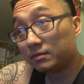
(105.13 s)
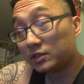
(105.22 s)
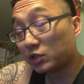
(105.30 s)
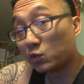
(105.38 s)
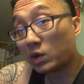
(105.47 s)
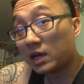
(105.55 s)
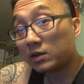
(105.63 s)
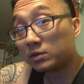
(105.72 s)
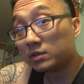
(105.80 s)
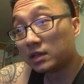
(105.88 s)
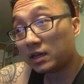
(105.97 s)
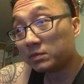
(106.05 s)
just wow.
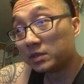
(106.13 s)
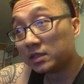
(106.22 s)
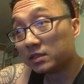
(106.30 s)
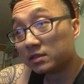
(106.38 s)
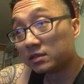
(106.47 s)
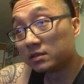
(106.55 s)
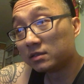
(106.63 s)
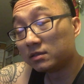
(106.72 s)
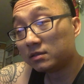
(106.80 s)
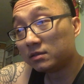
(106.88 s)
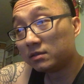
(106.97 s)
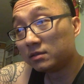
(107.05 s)
I mean,
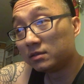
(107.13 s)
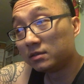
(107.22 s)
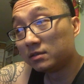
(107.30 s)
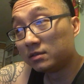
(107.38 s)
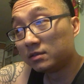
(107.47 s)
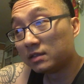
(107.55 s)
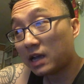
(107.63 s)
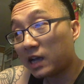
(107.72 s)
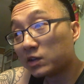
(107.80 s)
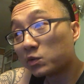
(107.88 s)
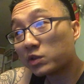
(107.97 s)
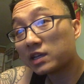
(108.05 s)

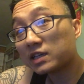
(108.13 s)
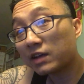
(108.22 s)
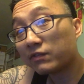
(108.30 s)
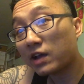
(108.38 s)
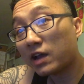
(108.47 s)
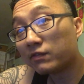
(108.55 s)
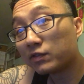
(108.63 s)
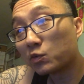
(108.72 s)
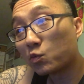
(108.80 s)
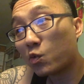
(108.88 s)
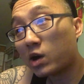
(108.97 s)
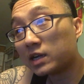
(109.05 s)
I don't think I've ever
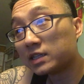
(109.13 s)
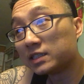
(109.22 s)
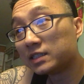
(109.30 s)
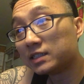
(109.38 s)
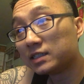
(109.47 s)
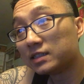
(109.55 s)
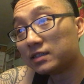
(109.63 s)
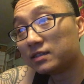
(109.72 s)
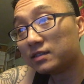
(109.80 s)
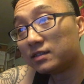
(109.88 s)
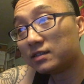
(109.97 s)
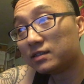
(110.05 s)
wanted
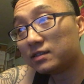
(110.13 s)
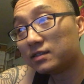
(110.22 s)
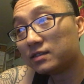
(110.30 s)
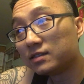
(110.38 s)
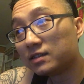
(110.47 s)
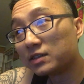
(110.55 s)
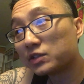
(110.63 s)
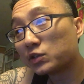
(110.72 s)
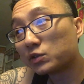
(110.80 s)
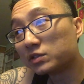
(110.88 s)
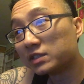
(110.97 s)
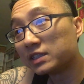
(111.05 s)
a
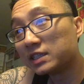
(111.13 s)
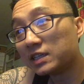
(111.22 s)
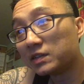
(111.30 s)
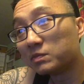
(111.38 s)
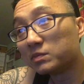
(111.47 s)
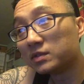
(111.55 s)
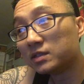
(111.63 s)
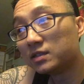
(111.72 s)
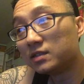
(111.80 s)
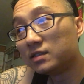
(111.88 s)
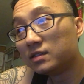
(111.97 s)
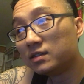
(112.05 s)
certain team
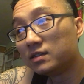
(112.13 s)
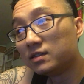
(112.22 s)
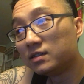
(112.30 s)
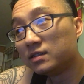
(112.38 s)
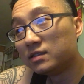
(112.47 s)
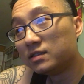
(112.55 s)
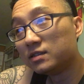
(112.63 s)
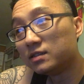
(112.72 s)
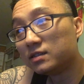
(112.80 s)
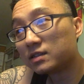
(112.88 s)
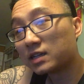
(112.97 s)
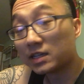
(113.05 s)

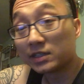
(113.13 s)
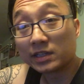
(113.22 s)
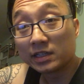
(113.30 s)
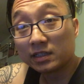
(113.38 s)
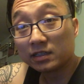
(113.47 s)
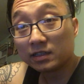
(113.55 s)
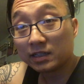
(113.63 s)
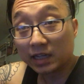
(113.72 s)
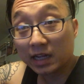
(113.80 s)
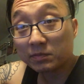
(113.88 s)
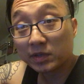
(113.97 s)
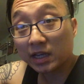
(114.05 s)
because in the in the
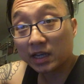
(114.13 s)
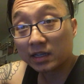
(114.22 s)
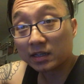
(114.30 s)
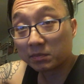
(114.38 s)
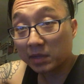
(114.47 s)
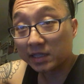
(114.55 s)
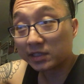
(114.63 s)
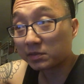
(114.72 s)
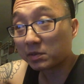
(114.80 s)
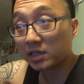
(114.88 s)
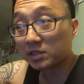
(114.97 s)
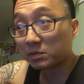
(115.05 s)
NBA in men's
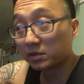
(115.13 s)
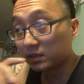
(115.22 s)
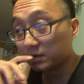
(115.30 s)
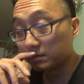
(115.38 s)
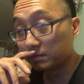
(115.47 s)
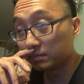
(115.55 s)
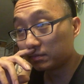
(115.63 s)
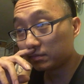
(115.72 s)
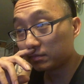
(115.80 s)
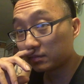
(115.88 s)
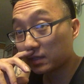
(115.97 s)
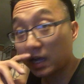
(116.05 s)
basketball, um,
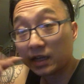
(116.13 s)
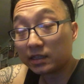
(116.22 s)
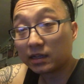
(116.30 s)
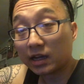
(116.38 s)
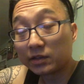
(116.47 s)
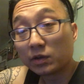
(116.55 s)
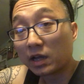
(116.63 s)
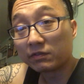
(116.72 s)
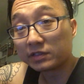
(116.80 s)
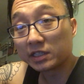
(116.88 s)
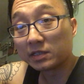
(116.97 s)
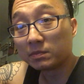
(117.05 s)
I I don't have
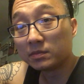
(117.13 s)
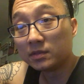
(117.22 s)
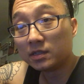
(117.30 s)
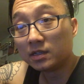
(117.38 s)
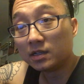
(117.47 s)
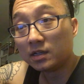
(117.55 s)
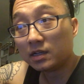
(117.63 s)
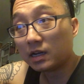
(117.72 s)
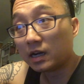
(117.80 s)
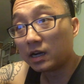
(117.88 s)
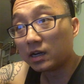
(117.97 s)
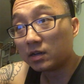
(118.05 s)
a team.
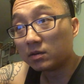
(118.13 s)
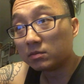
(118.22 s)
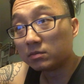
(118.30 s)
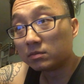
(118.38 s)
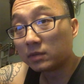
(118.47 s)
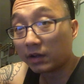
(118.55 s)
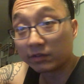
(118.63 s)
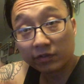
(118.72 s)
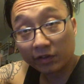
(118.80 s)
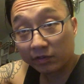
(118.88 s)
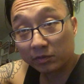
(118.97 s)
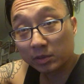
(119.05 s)
Um, I have a
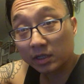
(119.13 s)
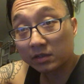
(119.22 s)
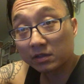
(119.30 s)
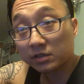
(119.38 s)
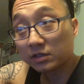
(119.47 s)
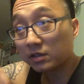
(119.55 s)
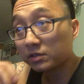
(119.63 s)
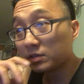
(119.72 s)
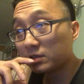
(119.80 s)
favorite player, as all